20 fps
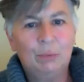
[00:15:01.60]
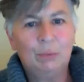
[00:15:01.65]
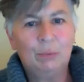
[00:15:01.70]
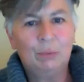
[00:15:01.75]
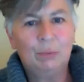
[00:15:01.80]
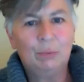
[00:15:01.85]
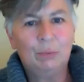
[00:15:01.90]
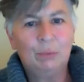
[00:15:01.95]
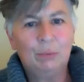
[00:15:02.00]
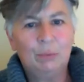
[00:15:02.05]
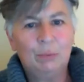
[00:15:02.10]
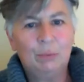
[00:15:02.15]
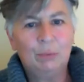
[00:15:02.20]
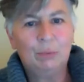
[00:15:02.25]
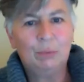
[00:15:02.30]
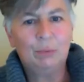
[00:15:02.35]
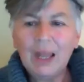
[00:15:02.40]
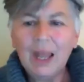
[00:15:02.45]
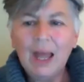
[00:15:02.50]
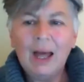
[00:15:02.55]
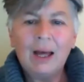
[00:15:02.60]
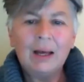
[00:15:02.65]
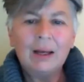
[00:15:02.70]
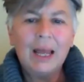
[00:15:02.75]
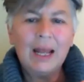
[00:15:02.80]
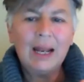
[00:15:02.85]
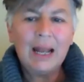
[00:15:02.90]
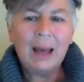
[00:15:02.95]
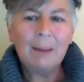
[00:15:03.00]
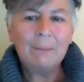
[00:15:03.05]
And that
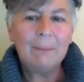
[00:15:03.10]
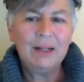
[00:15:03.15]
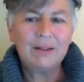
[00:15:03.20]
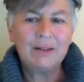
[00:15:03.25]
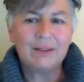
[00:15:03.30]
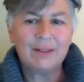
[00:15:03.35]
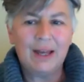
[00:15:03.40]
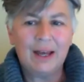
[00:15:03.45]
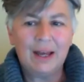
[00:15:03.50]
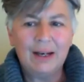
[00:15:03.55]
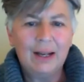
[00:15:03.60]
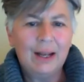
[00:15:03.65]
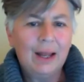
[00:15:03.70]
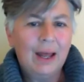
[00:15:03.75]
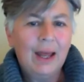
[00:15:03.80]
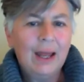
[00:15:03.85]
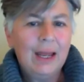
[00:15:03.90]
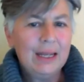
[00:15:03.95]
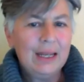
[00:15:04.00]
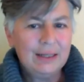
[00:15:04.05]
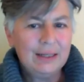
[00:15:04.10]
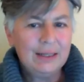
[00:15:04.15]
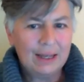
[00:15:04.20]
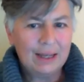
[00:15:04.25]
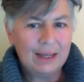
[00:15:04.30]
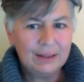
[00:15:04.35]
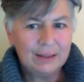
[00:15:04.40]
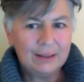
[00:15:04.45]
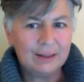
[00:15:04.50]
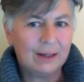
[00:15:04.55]
meant that in
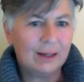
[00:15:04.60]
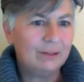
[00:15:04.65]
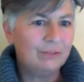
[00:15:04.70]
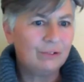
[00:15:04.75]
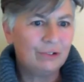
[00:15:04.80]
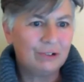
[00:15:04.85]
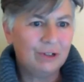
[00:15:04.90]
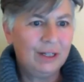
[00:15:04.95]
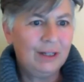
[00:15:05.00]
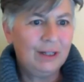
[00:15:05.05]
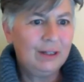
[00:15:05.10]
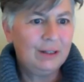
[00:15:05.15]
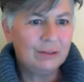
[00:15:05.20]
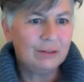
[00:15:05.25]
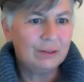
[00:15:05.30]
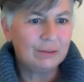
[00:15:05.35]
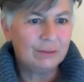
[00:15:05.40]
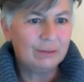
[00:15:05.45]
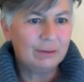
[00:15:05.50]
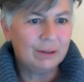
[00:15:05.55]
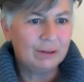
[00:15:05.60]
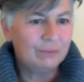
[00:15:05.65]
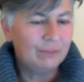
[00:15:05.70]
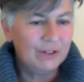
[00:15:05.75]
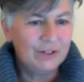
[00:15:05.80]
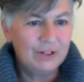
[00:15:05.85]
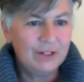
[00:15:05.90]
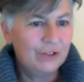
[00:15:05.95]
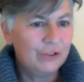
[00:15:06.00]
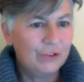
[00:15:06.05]
Canada, I've trained
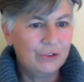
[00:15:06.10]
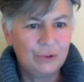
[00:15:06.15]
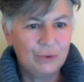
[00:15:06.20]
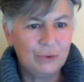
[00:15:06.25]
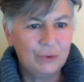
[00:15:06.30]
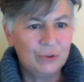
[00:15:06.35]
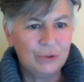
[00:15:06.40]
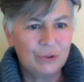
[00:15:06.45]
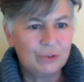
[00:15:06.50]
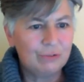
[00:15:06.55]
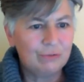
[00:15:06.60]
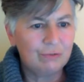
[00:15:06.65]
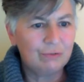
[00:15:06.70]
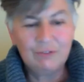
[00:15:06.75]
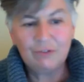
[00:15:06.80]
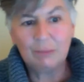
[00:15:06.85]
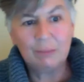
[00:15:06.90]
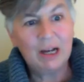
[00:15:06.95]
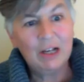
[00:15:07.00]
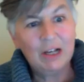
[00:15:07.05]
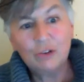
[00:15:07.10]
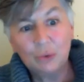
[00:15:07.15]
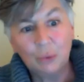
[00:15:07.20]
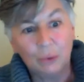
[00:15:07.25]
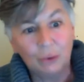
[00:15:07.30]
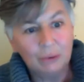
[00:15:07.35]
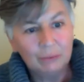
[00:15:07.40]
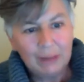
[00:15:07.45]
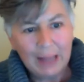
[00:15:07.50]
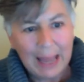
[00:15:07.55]
VTS students right from high
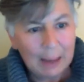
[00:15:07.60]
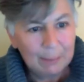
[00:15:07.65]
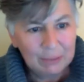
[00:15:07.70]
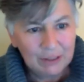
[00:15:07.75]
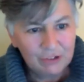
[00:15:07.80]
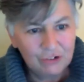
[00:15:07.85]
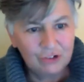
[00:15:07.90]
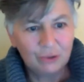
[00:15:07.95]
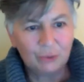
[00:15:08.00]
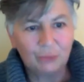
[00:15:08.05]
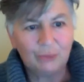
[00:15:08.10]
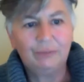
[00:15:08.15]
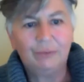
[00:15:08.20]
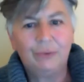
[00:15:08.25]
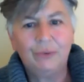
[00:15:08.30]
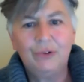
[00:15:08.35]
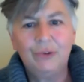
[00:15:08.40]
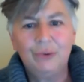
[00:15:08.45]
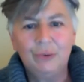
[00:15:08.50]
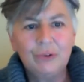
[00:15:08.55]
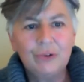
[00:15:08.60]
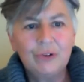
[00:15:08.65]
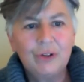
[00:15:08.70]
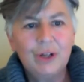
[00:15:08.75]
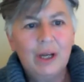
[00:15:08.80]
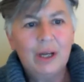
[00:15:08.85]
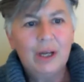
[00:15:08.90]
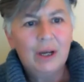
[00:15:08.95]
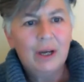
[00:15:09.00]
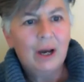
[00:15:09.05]
school, ab initio level students.
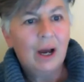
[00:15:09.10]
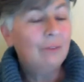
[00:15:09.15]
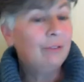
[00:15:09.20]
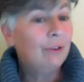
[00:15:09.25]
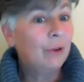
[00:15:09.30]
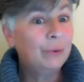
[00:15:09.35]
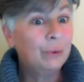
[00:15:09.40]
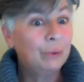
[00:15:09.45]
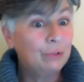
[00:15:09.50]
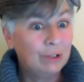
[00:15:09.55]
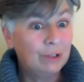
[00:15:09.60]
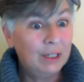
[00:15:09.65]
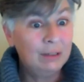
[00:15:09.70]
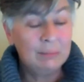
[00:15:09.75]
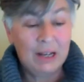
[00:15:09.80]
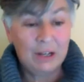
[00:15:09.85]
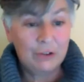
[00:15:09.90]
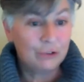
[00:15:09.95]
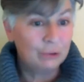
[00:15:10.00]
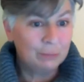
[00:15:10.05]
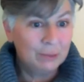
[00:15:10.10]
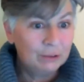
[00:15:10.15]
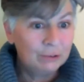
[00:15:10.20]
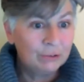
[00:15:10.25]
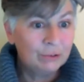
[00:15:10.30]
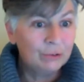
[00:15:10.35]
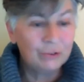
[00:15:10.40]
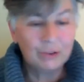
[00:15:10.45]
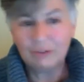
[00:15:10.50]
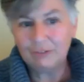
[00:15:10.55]
I've also trained master
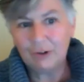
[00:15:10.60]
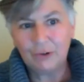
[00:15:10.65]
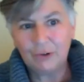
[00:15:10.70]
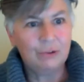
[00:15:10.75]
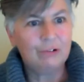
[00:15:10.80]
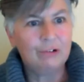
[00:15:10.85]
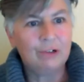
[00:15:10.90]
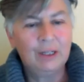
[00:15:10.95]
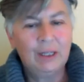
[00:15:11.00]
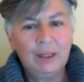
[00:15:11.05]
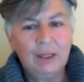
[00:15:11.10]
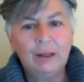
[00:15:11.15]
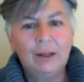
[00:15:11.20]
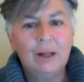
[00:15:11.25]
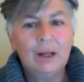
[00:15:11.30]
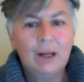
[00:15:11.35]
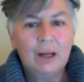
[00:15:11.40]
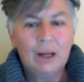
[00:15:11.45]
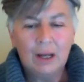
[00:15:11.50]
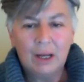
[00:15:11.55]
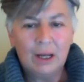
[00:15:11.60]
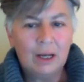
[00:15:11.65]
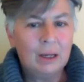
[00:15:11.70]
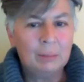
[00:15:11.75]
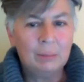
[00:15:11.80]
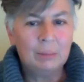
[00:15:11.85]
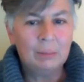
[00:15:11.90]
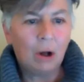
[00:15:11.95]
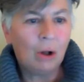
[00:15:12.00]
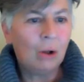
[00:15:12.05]
mariners. I've also trained
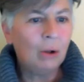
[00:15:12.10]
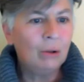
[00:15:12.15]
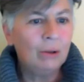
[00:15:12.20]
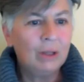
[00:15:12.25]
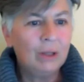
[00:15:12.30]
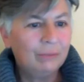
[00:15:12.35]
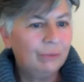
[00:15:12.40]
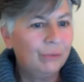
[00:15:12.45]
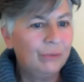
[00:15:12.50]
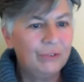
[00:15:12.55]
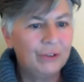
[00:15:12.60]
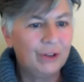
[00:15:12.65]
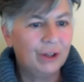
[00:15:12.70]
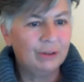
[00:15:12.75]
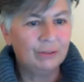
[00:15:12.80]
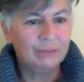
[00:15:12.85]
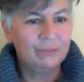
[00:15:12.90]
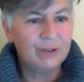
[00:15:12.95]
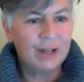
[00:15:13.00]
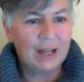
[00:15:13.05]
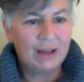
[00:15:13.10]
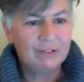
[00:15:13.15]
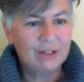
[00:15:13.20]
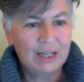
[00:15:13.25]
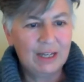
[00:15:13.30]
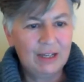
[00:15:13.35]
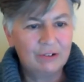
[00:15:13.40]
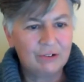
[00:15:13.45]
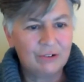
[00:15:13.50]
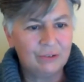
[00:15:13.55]
all levels of
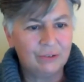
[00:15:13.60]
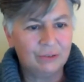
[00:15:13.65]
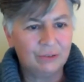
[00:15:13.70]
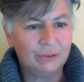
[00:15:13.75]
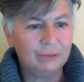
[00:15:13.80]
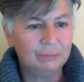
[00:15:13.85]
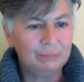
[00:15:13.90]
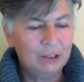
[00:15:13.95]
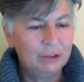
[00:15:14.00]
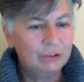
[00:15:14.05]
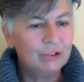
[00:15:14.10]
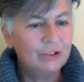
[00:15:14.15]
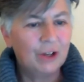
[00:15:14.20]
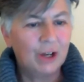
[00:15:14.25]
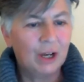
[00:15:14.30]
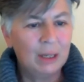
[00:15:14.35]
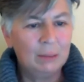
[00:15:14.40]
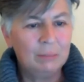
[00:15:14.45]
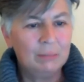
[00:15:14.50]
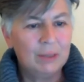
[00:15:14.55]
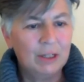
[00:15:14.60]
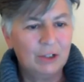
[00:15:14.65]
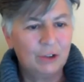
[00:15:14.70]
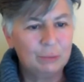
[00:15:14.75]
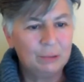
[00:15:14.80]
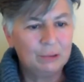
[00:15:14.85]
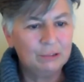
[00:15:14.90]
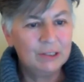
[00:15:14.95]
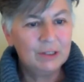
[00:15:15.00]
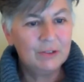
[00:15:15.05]
navigational maritime
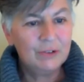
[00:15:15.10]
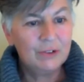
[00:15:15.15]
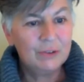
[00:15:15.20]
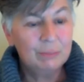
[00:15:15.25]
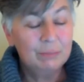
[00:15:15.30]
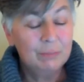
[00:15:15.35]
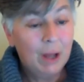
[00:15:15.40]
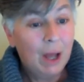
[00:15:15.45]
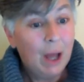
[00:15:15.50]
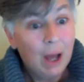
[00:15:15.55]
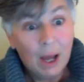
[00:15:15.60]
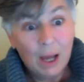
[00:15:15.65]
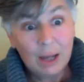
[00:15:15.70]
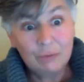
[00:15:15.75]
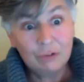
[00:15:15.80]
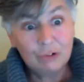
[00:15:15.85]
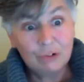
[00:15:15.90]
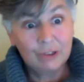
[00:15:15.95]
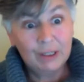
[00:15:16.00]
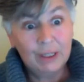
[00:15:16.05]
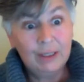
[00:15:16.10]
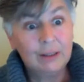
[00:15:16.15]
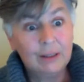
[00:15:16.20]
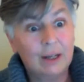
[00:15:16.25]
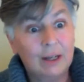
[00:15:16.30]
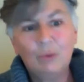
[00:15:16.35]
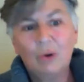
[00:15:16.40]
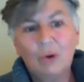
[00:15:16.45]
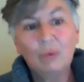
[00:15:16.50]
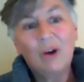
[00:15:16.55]
experience. I've trained
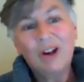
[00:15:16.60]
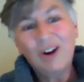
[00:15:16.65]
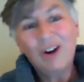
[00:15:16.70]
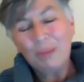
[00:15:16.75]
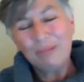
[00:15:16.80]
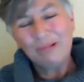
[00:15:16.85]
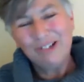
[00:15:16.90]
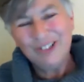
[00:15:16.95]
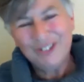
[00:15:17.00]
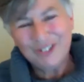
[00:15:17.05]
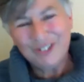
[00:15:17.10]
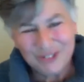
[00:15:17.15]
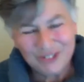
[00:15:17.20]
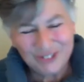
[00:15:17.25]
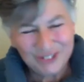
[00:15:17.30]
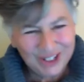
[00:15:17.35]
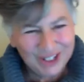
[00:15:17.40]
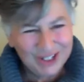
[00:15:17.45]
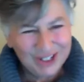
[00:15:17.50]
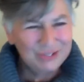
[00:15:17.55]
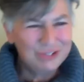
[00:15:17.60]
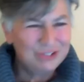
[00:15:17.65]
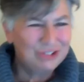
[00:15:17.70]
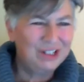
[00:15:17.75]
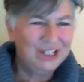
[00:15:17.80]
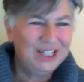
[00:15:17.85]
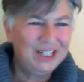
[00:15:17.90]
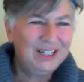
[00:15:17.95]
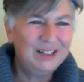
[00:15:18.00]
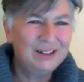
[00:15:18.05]
911 operators. I've
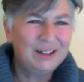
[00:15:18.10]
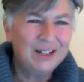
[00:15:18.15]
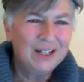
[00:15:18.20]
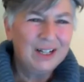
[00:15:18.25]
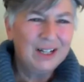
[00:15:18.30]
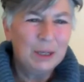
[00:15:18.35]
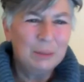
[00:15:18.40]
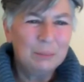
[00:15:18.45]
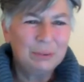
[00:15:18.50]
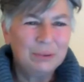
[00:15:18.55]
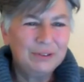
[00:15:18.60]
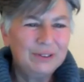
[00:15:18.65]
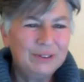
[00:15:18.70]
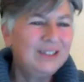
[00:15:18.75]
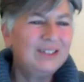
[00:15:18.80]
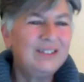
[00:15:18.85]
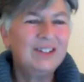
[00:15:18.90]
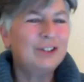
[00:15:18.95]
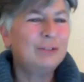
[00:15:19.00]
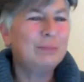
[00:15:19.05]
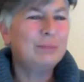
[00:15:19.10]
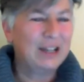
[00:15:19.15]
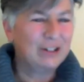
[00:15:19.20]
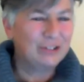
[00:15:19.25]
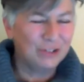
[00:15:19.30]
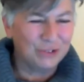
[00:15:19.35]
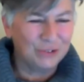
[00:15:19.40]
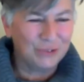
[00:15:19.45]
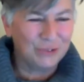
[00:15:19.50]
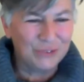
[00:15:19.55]
trained police
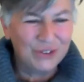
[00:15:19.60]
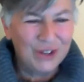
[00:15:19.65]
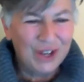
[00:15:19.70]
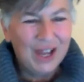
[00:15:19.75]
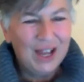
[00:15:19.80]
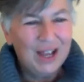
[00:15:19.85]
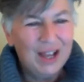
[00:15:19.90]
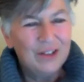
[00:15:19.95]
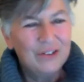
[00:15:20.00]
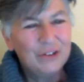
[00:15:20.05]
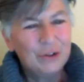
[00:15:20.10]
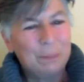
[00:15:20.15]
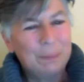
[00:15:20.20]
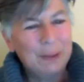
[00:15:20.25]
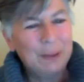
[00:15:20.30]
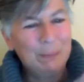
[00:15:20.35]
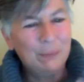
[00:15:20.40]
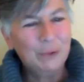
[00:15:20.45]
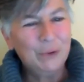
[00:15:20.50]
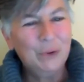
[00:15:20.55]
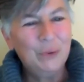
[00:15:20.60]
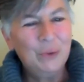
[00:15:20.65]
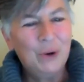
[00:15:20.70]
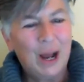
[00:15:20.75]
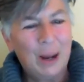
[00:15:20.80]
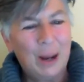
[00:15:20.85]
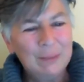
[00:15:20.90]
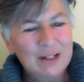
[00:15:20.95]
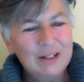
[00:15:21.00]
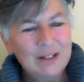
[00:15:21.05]
dispatchers. So people who
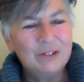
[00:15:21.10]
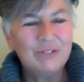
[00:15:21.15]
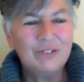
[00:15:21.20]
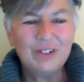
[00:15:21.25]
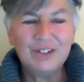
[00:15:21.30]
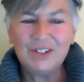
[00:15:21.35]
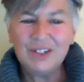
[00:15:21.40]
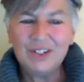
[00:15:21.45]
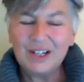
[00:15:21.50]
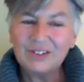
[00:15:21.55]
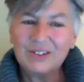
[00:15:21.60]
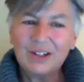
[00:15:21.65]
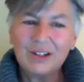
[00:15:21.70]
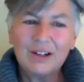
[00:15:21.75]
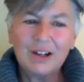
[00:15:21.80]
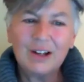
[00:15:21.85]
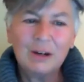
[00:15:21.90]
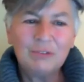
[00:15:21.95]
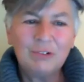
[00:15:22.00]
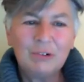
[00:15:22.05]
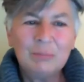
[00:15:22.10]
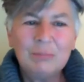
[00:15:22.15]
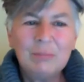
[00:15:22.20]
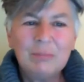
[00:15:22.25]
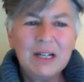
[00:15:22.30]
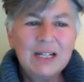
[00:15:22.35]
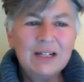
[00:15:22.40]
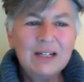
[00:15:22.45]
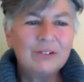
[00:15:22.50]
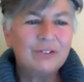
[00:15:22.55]
come into VTS can come from
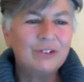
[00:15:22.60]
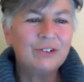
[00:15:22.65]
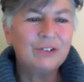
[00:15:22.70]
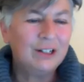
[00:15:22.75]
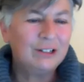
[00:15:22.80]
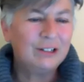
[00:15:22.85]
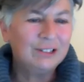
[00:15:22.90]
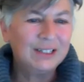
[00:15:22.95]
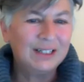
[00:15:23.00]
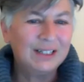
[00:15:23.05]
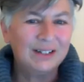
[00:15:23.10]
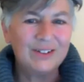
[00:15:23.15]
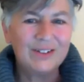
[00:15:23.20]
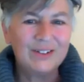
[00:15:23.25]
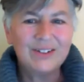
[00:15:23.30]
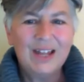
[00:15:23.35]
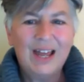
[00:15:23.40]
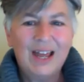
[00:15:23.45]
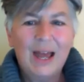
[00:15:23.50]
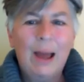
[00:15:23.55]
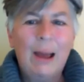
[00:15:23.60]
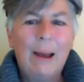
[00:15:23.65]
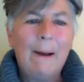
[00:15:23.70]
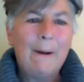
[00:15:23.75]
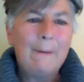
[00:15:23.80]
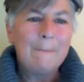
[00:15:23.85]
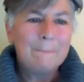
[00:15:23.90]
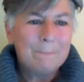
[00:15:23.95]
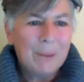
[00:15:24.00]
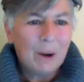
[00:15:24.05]
many different areas,
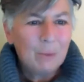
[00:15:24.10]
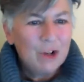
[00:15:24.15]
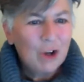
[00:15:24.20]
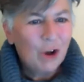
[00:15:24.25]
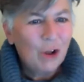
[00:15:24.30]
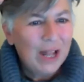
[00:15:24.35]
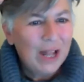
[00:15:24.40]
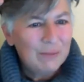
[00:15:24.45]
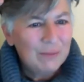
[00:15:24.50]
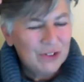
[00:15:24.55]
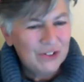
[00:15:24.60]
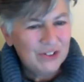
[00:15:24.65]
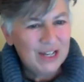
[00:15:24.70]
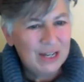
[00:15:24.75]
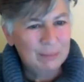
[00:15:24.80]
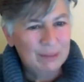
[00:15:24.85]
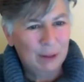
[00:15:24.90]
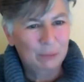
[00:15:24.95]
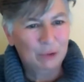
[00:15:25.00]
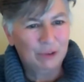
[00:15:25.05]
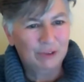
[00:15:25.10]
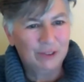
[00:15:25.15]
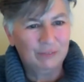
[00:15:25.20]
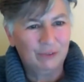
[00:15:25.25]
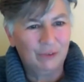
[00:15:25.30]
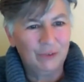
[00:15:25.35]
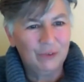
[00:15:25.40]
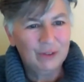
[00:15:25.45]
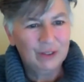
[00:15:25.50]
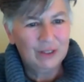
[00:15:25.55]
but we all have the same output level
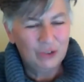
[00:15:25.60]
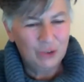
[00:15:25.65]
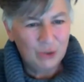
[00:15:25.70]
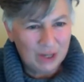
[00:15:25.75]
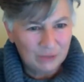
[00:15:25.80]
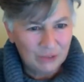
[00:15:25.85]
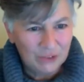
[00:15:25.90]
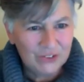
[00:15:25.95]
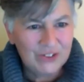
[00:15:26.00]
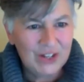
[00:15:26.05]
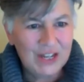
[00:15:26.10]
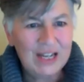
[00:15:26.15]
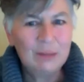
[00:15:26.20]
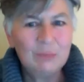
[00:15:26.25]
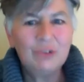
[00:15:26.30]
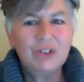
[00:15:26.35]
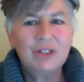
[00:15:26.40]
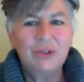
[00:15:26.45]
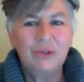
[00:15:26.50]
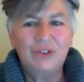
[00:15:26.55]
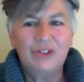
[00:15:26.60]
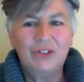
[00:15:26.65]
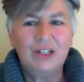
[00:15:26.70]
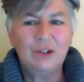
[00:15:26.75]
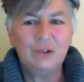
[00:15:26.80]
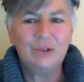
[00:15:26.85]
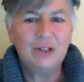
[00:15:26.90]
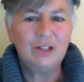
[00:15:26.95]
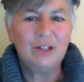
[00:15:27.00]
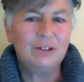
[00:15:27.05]
because you have the same skill set you
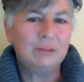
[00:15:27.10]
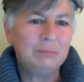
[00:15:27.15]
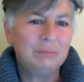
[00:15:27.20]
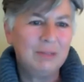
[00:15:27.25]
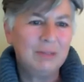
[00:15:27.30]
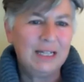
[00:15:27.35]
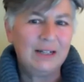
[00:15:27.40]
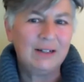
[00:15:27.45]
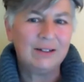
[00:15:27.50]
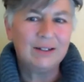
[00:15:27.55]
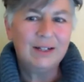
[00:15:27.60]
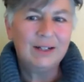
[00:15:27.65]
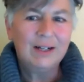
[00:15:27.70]
need to meet.